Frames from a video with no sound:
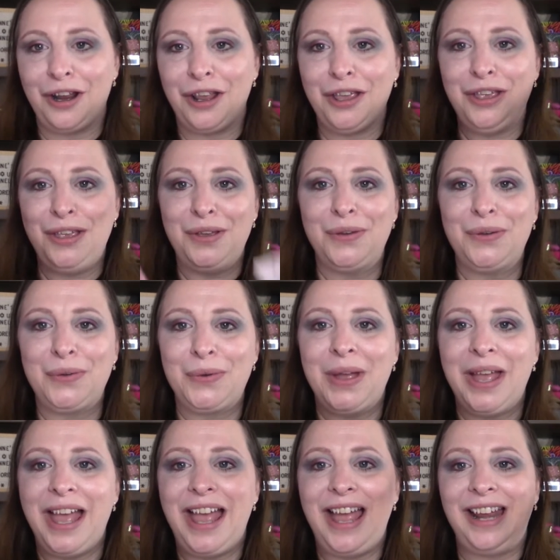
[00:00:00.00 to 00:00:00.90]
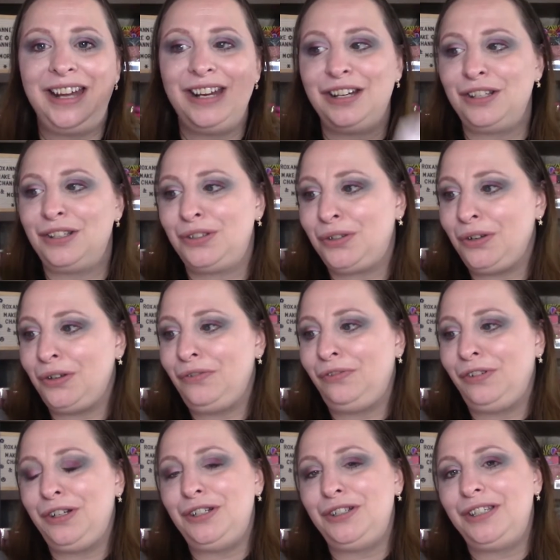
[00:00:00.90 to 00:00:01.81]
you and it is good
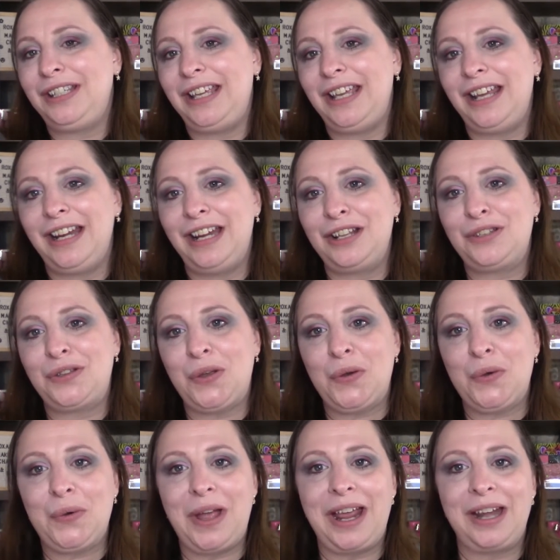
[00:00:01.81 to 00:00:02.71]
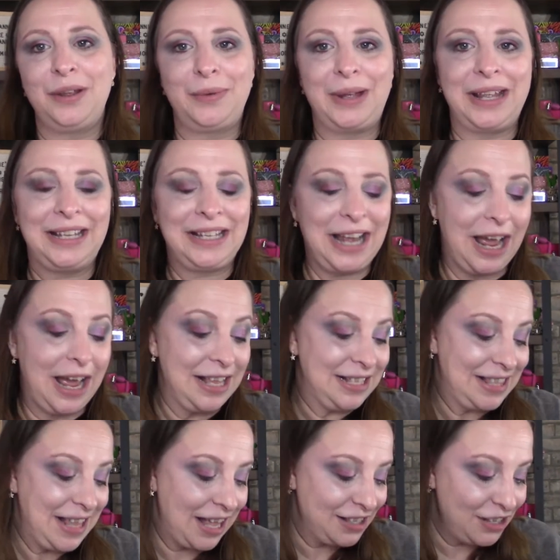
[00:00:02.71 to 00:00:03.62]
for your skin. So anyway,
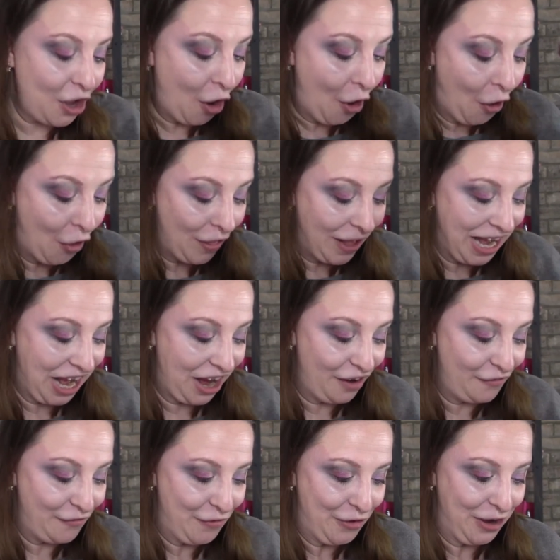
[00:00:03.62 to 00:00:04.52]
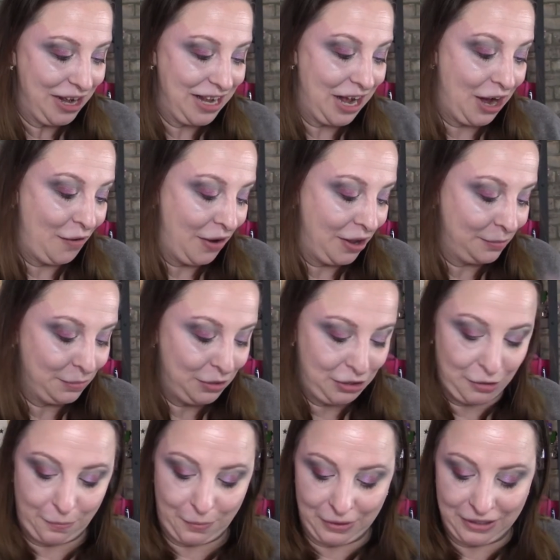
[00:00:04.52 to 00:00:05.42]
guys, that's all I have for right now. I'm
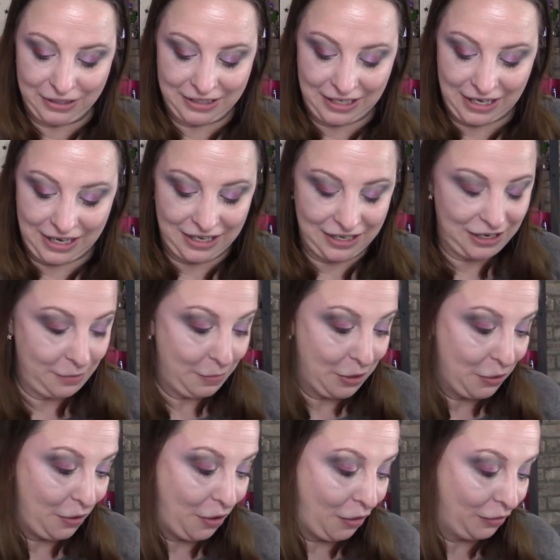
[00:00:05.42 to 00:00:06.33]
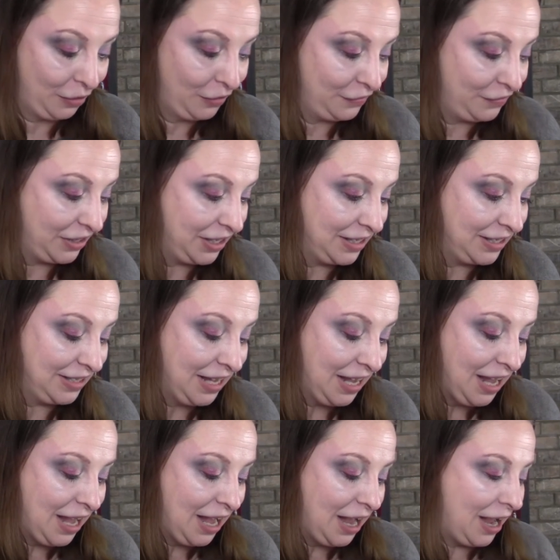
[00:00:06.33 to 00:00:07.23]
super excited about all of this.
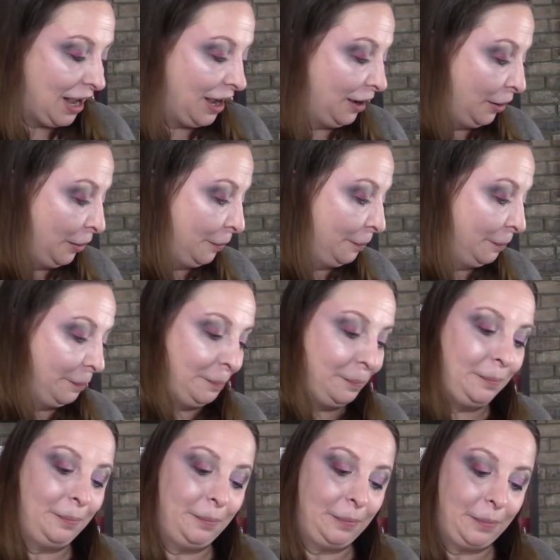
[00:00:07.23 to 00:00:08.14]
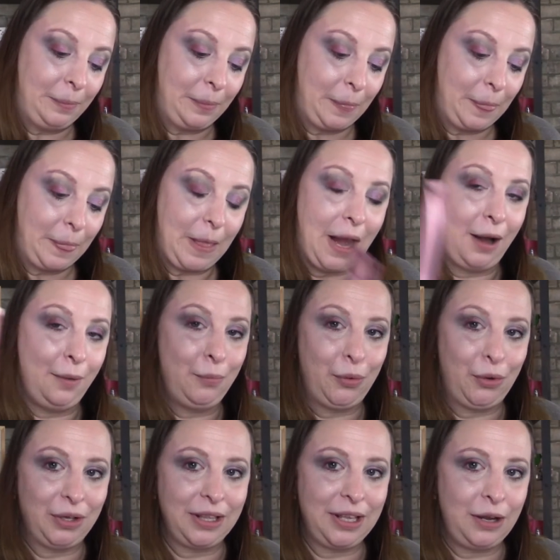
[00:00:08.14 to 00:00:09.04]
Um, I'm
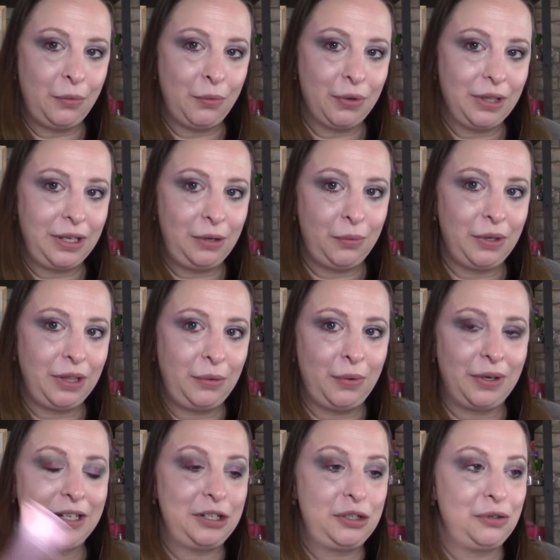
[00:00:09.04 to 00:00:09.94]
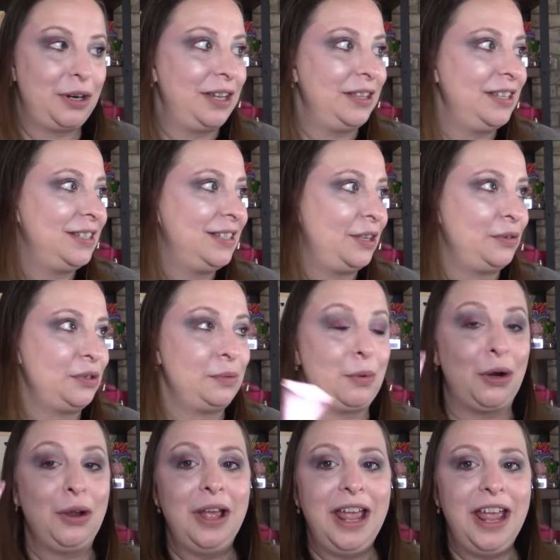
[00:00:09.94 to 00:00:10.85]
really, really, really want to try this out
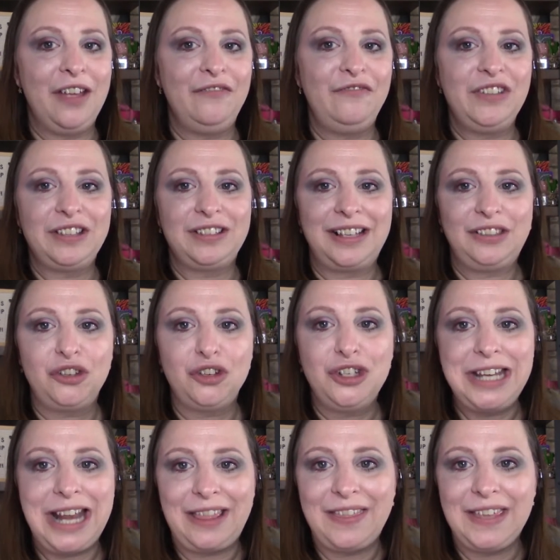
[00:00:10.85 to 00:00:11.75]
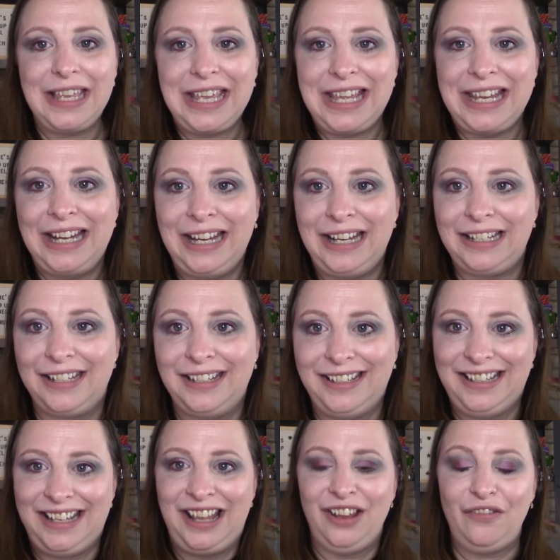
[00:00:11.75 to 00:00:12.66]
tomorrow. It feels like there's nothing in it.
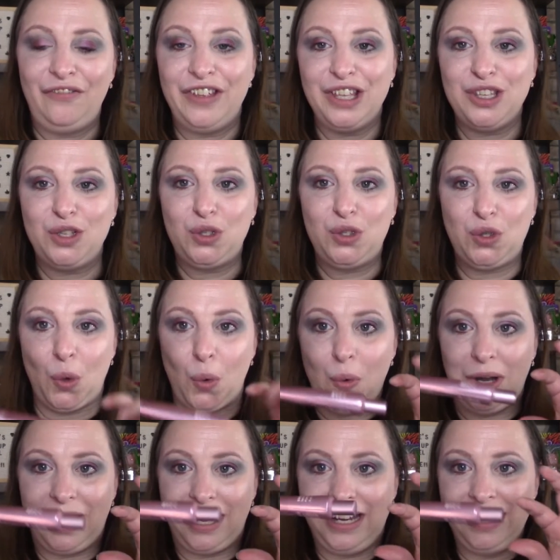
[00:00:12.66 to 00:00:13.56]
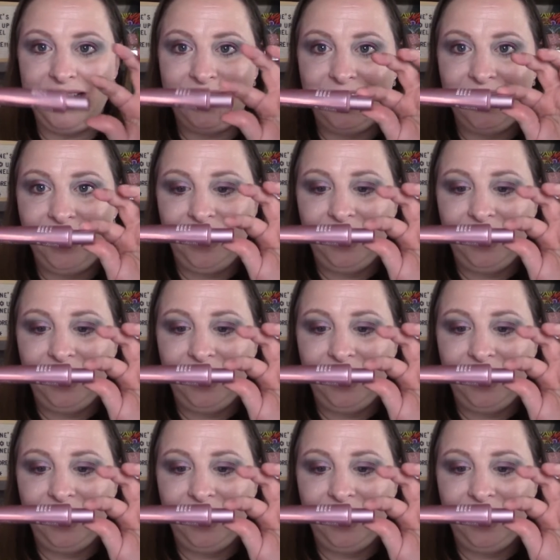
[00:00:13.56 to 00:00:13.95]
It feels so light.